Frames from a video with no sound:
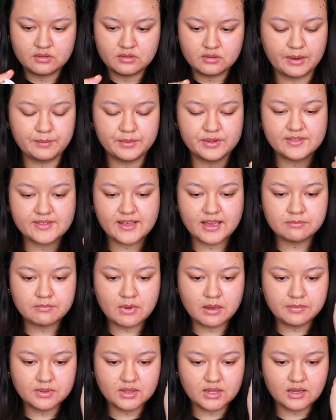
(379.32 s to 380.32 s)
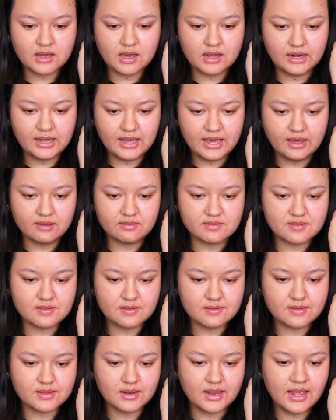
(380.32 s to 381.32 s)
I would say maybe the color has
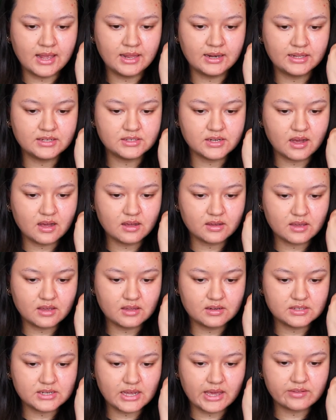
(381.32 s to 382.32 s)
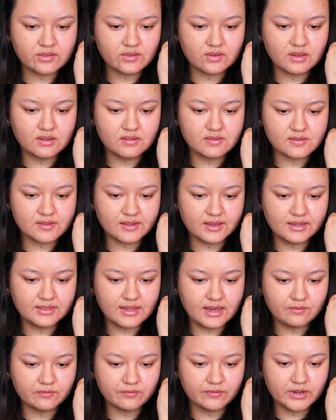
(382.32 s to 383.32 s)
slightly darkened. As you can see,
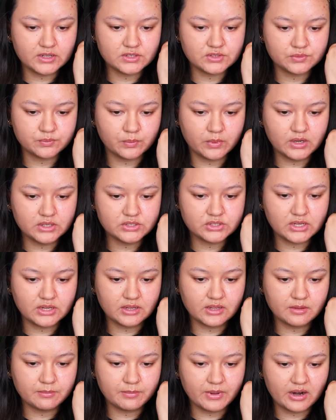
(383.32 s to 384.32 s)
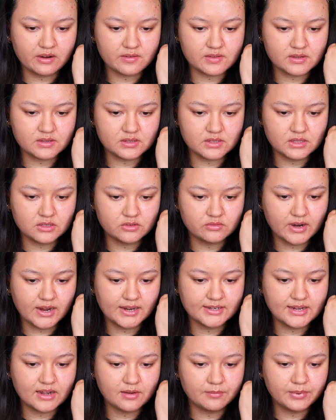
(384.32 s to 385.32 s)
that fresh swatch in comparison to the dry
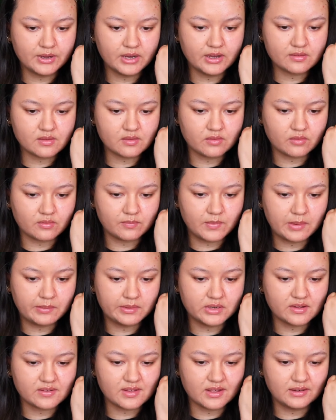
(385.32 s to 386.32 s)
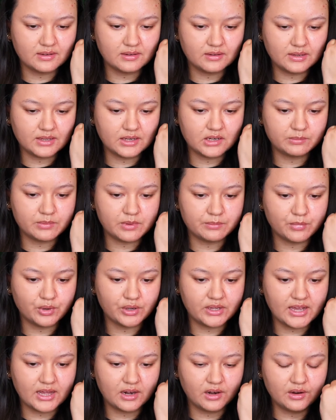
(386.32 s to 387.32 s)
down parts looks maybe just a little bit more
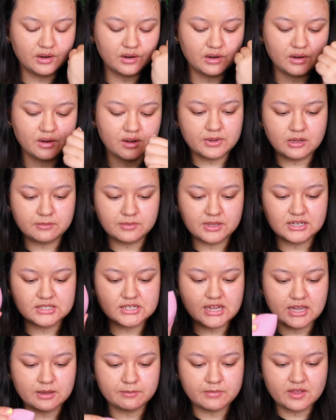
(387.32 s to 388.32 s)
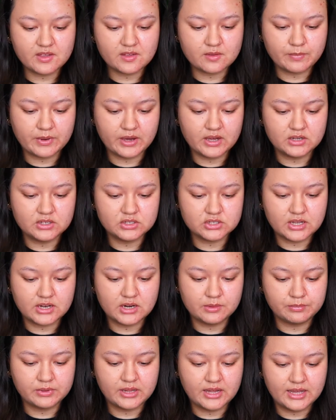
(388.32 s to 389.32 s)
yellow. But I'm going to take my sponge and
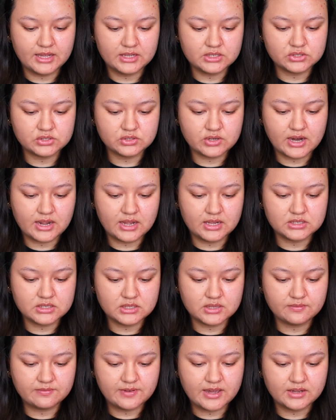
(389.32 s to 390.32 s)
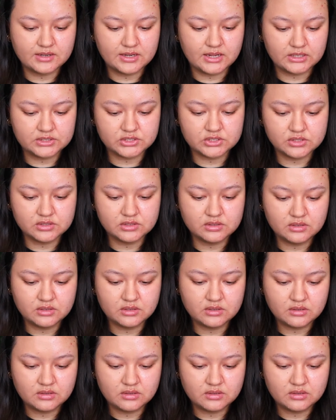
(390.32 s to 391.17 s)
apply it straight into the foundation